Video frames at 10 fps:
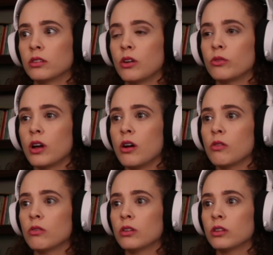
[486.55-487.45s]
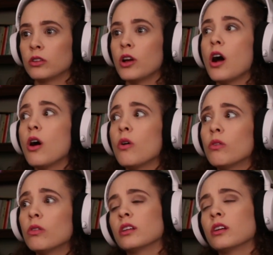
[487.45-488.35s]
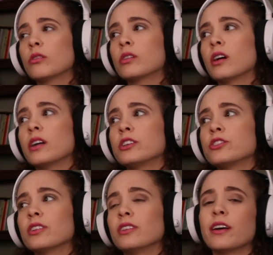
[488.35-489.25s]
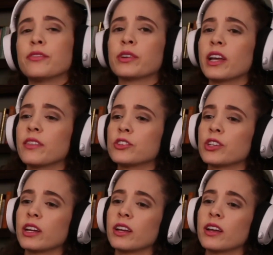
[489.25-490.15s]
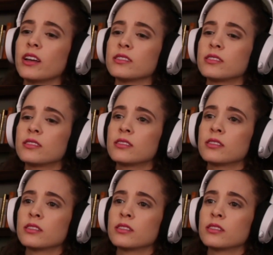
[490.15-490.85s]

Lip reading: Oh, no. No! Oh, God. He should have left when he had the chance.